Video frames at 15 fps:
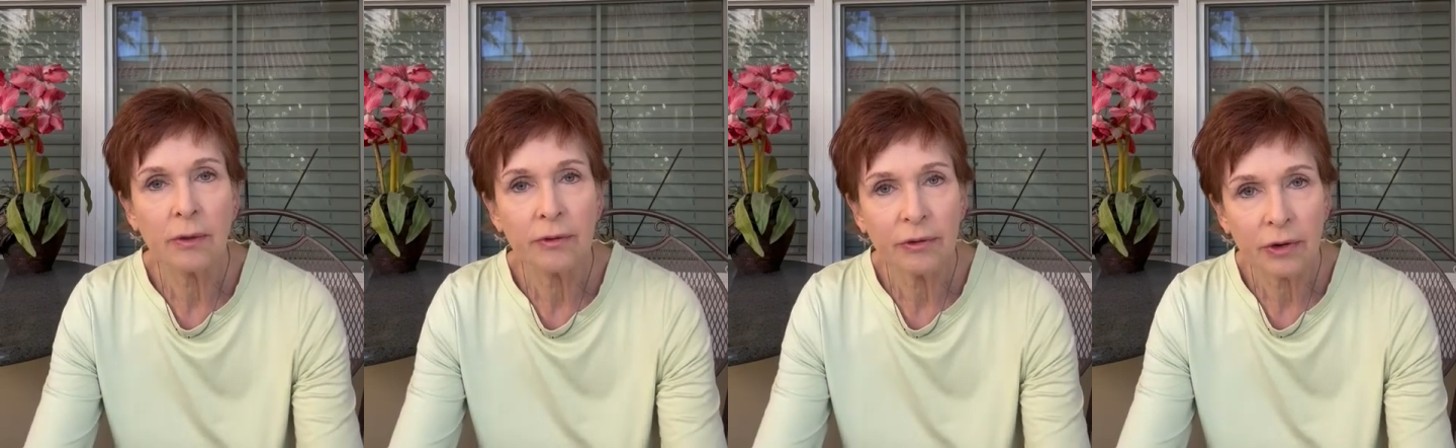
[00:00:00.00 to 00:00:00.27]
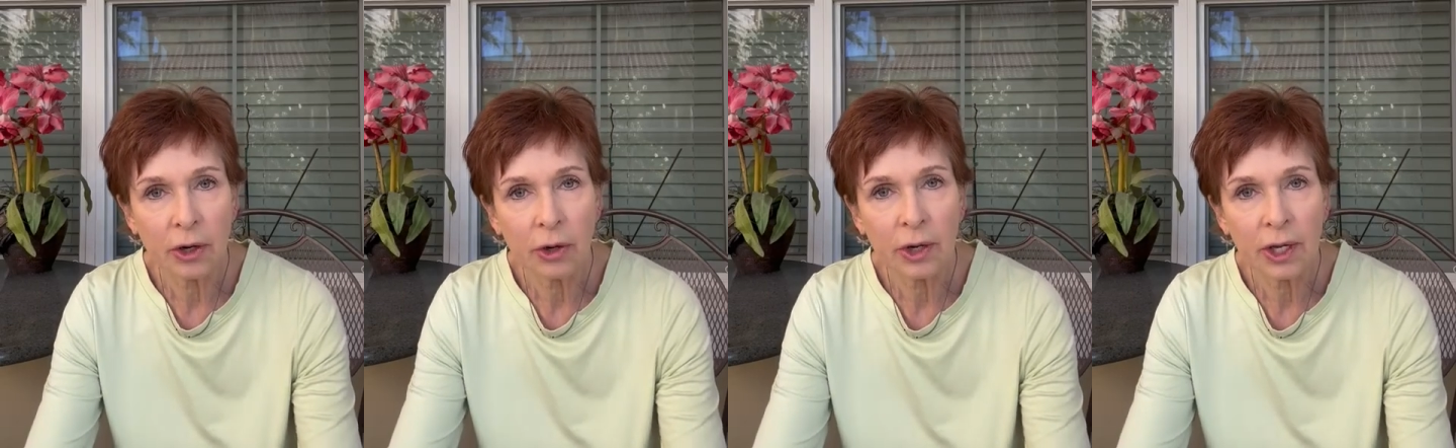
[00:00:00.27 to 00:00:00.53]

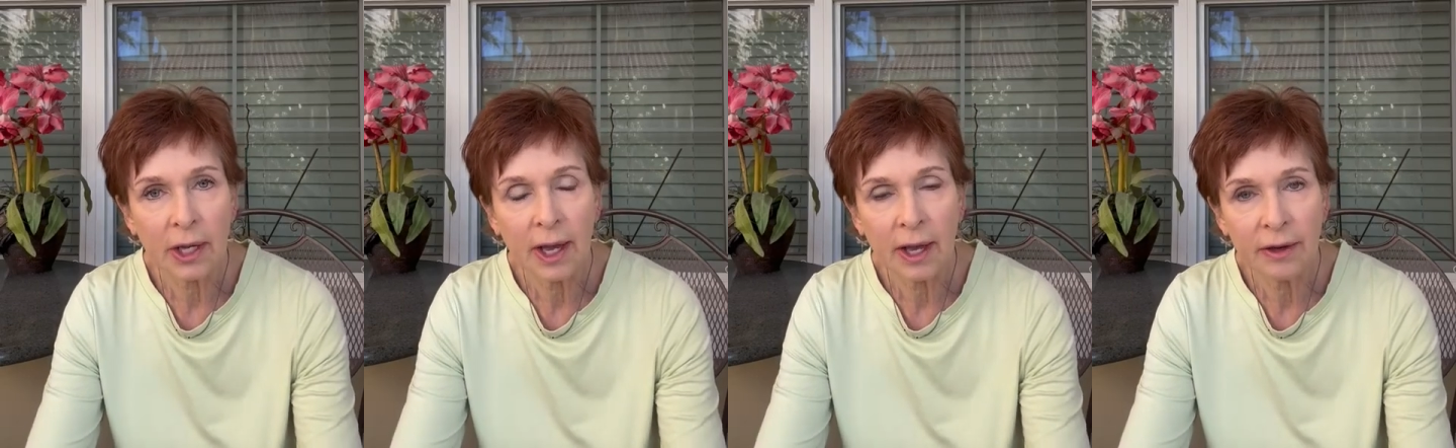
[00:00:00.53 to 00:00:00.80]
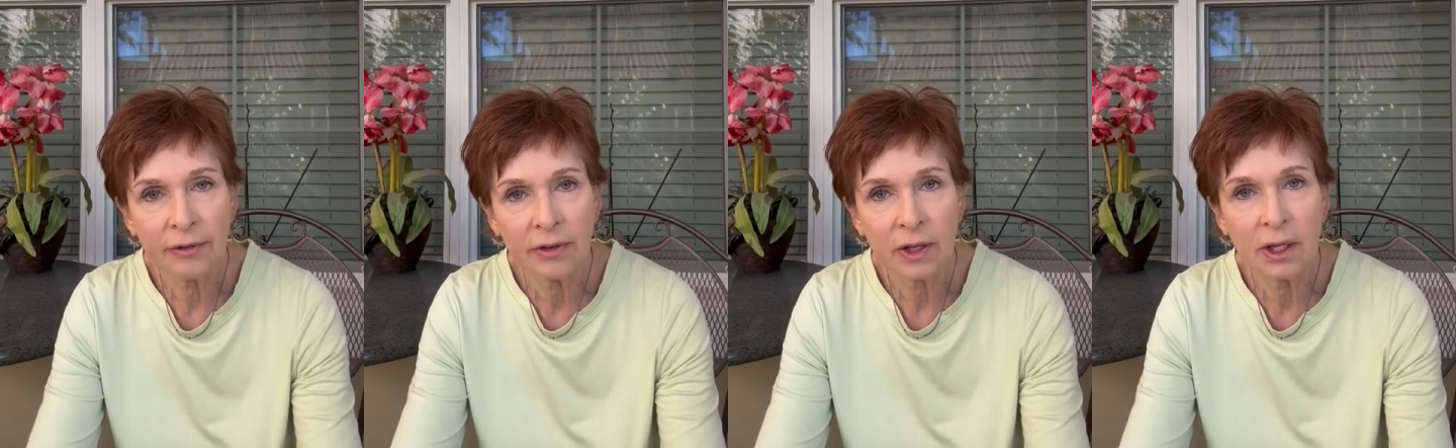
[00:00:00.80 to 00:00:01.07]
very
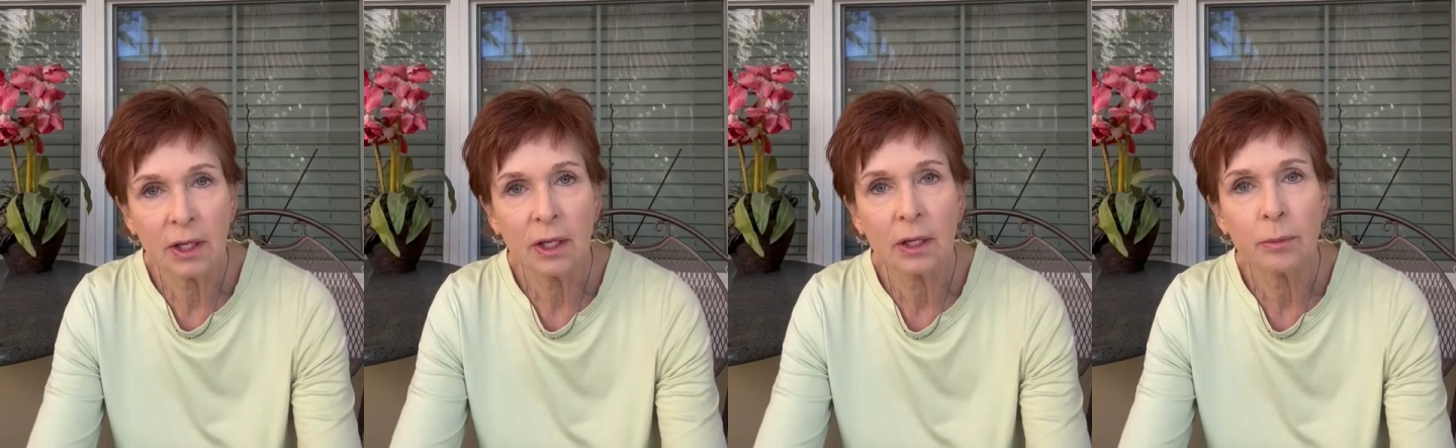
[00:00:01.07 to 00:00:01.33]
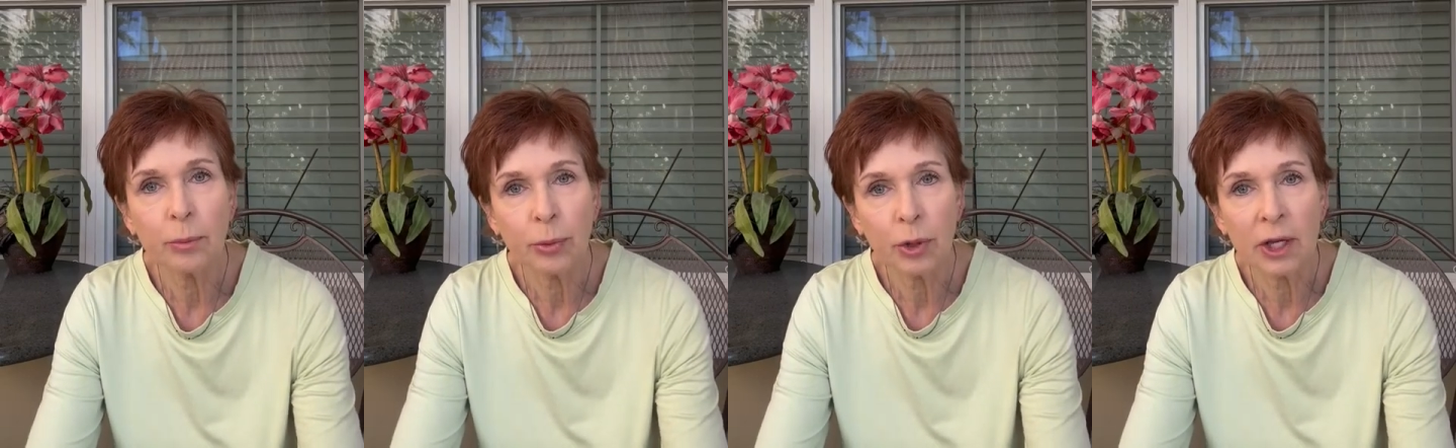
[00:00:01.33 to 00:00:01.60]
heavy
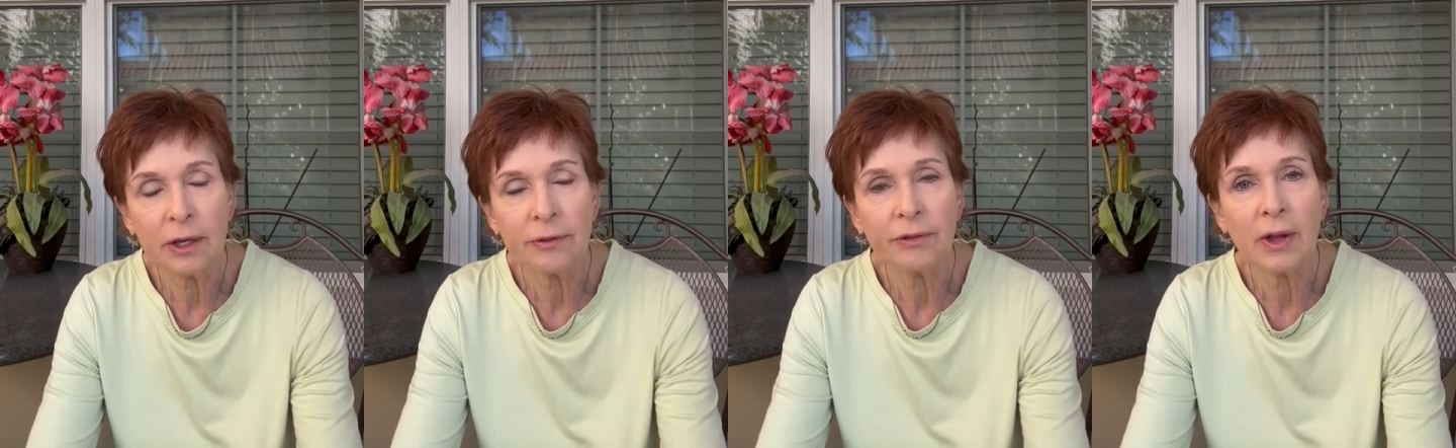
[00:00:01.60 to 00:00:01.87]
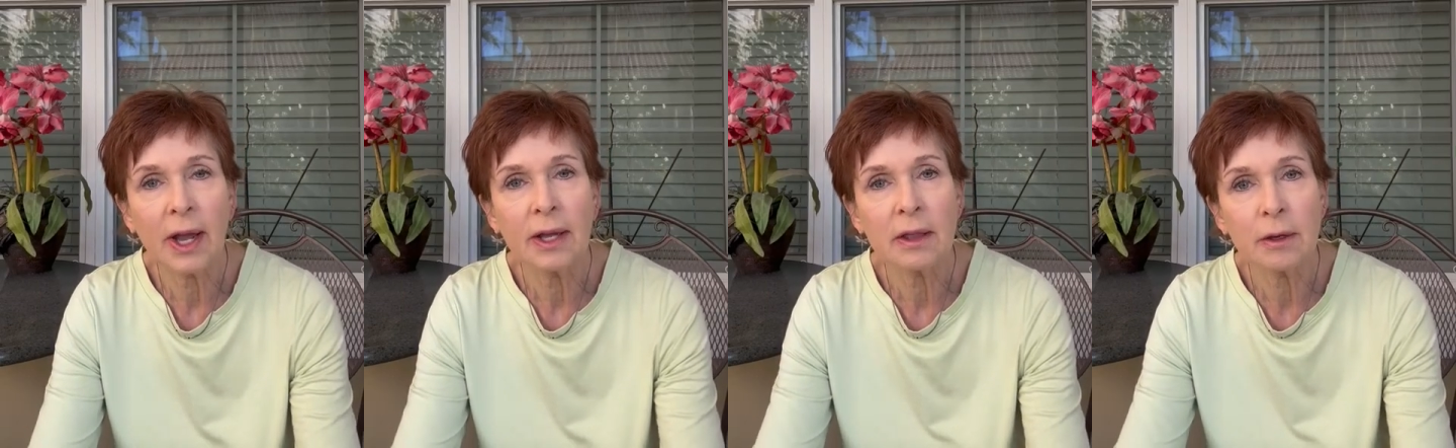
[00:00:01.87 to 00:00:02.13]
brief,
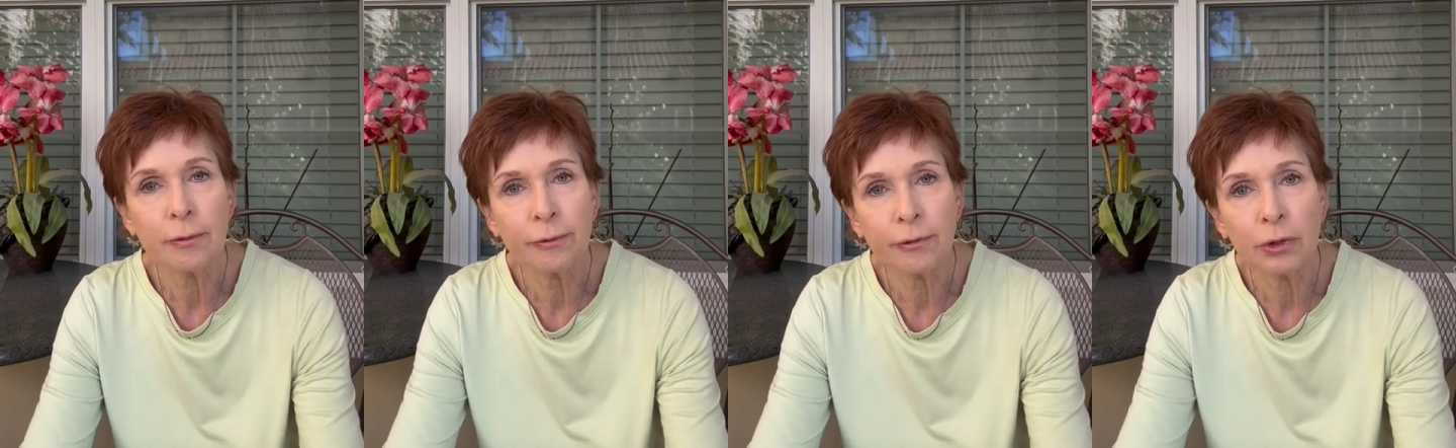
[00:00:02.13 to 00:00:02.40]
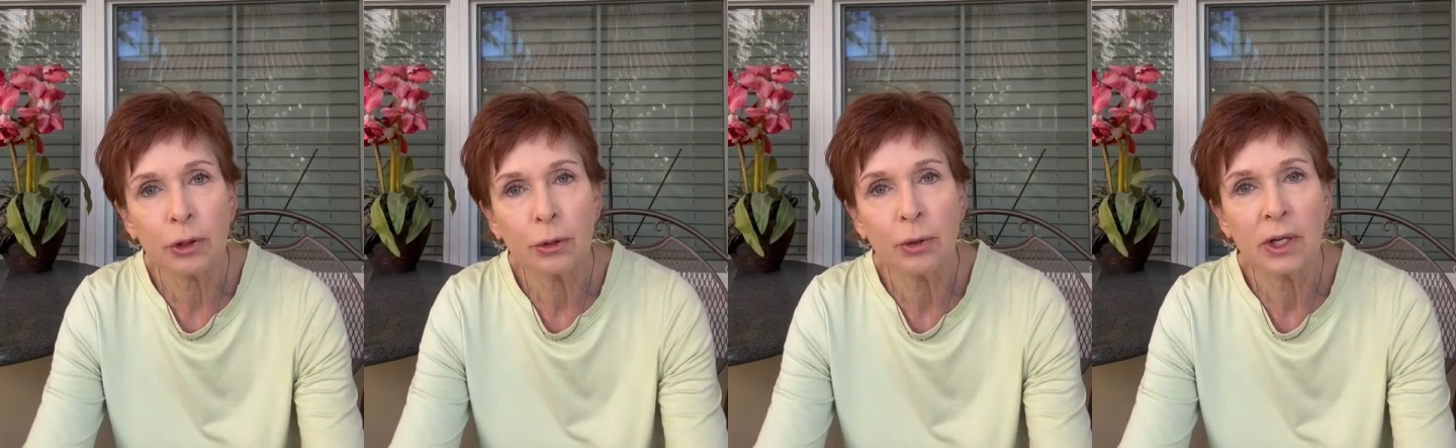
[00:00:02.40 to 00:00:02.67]
and the
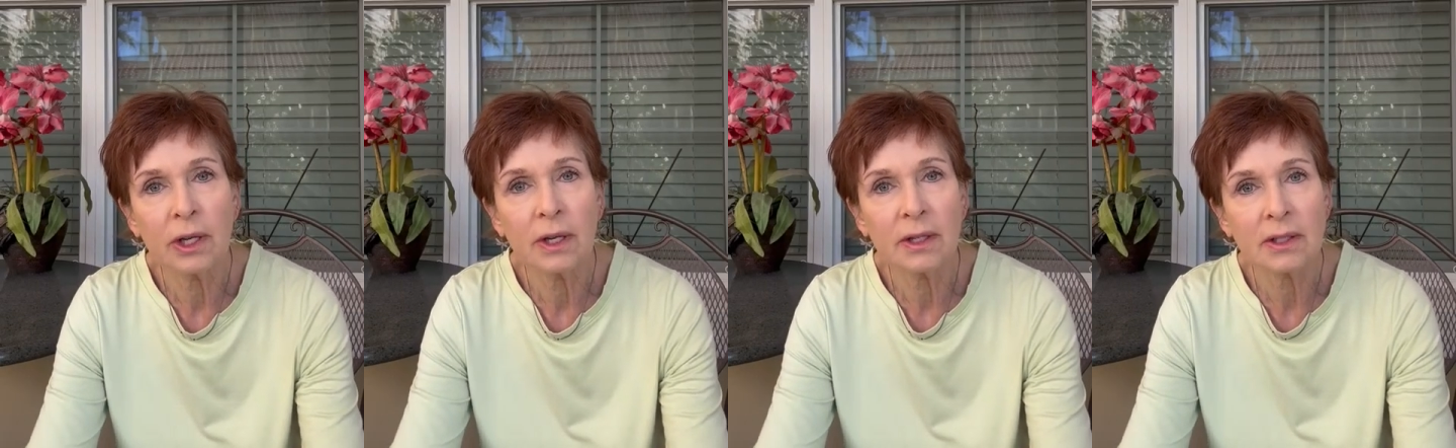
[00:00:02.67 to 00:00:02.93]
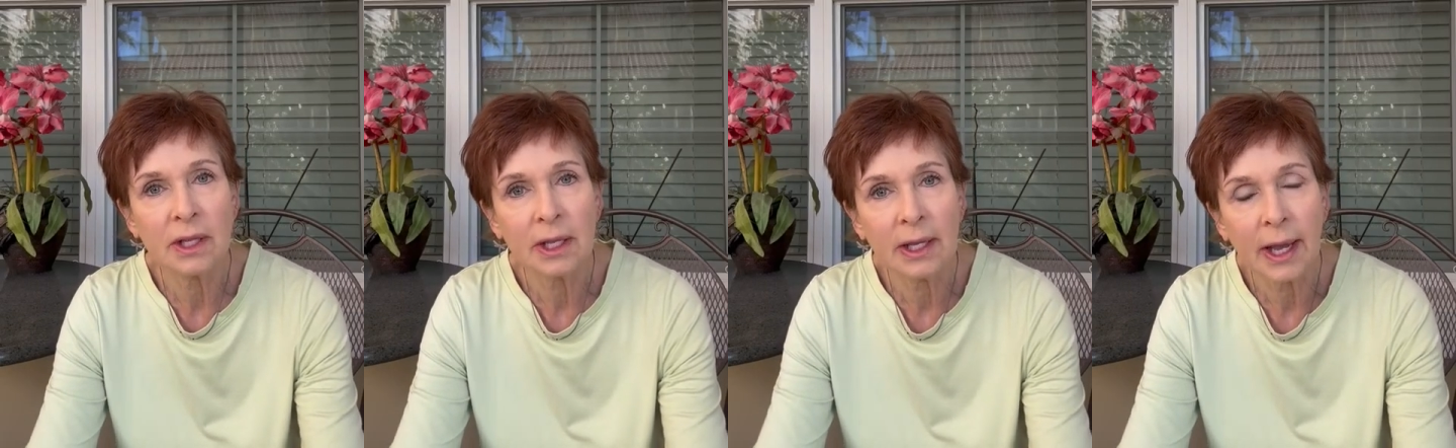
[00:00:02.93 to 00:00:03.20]
fluid
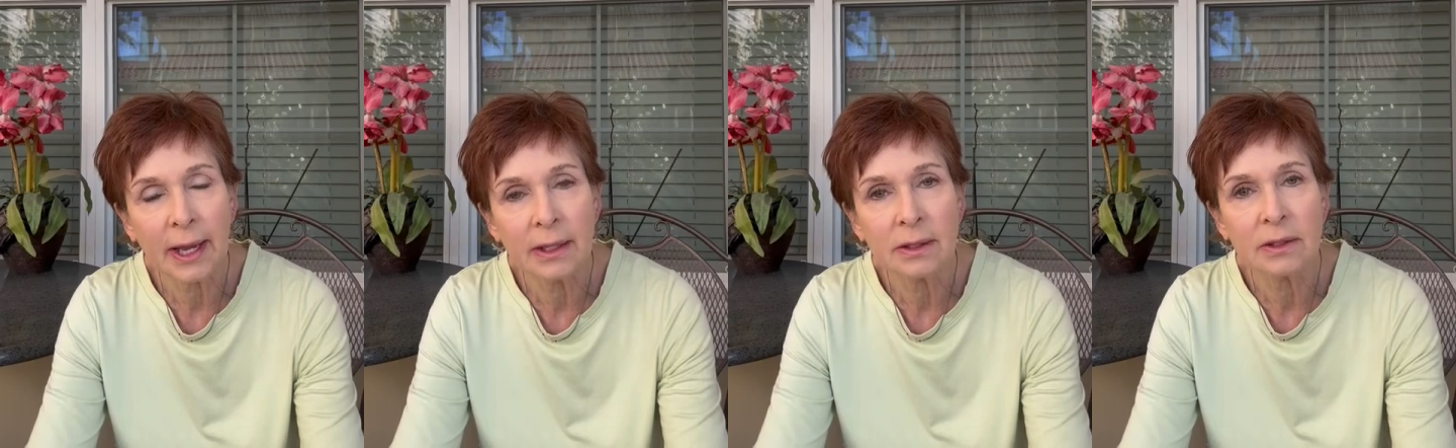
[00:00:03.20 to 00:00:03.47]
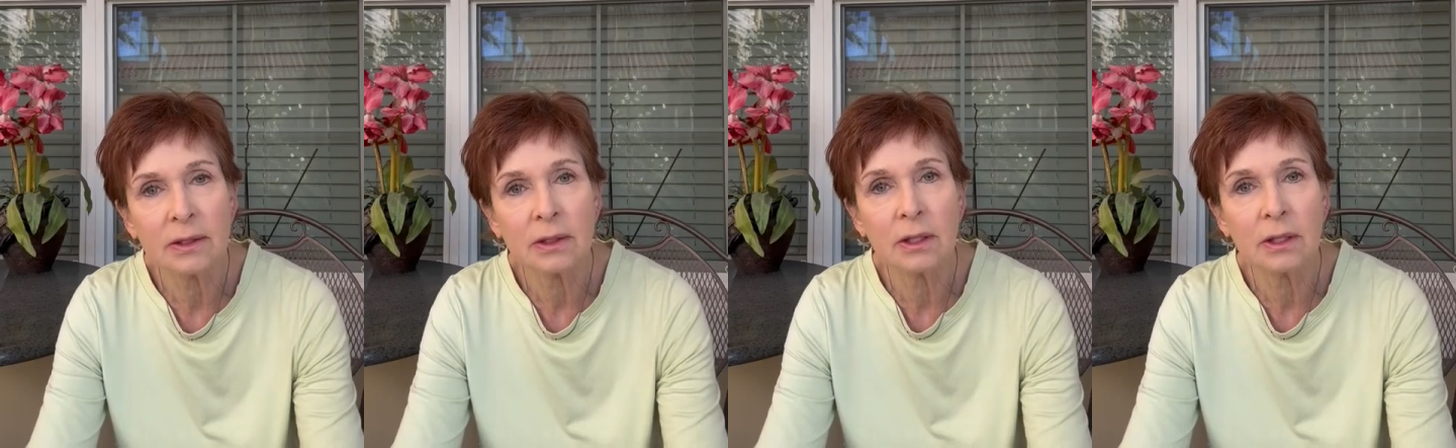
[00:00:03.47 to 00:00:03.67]
is against,